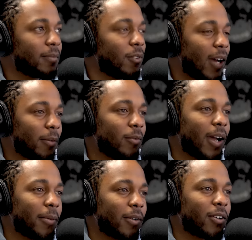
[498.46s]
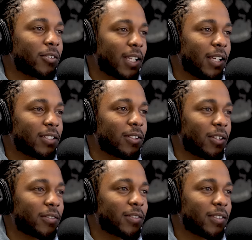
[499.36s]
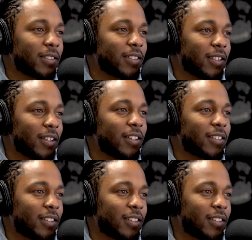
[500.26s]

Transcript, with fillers: What was it? What happened on Earth stays on Earth. What happens